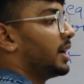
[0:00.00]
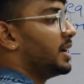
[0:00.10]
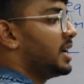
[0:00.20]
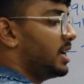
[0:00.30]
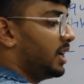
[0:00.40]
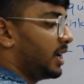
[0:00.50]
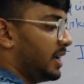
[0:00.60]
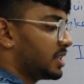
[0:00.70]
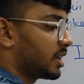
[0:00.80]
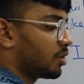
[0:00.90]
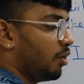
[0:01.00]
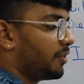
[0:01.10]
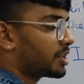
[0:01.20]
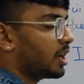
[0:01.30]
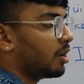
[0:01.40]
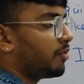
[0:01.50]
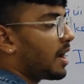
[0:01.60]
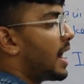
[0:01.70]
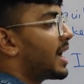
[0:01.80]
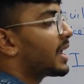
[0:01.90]
d is coefficient of
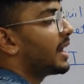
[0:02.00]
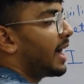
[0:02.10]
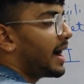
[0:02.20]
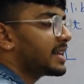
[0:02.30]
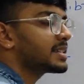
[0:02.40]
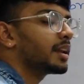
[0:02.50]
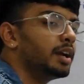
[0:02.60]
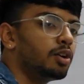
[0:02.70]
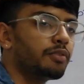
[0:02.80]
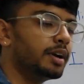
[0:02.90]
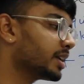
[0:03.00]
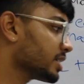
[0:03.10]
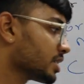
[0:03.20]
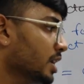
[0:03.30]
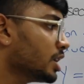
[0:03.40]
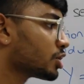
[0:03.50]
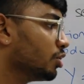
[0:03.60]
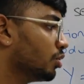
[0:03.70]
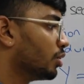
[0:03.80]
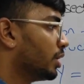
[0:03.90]
r, and r is rate of interest.
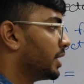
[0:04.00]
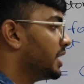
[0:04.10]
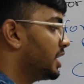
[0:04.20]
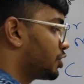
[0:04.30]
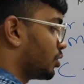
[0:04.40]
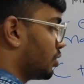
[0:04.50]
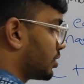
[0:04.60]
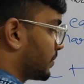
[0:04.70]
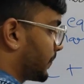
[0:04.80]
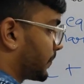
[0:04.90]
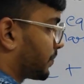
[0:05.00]
So d shows